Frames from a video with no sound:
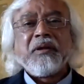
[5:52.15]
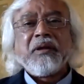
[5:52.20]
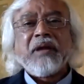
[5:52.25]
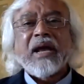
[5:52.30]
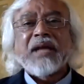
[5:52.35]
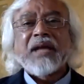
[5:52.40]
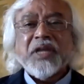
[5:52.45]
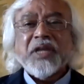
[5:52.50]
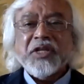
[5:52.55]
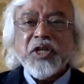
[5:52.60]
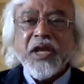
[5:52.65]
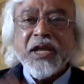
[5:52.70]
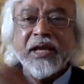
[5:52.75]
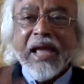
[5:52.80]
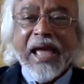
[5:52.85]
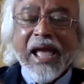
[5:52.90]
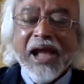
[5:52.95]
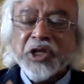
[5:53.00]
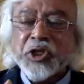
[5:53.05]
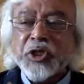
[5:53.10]
As I take
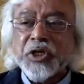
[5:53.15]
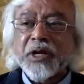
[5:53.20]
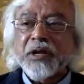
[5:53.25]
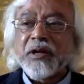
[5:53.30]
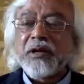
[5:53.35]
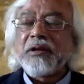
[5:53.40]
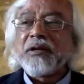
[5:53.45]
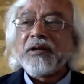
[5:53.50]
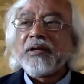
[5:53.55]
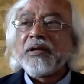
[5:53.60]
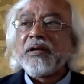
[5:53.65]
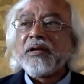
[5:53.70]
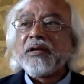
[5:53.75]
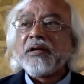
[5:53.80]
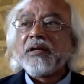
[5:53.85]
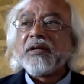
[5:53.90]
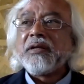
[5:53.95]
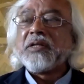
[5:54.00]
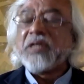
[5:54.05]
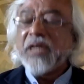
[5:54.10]
action,
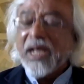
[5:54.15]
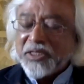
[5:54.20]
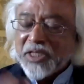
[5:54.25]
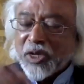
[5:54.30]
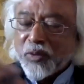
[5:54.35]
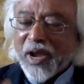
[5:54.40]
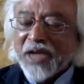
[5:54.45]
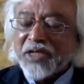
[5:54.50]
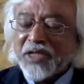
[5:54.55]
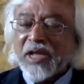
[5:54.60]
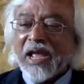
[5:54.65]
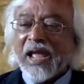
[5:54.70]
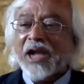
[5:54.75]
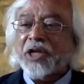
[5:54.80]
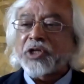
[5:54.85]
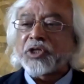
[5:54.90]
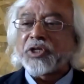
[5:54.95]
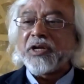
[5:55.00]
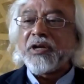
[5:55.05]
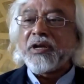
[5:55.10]
take the right
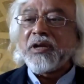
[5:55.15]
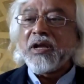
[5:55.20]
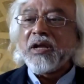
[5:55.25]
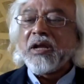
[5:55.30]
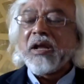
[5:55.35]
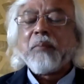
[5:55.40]
action,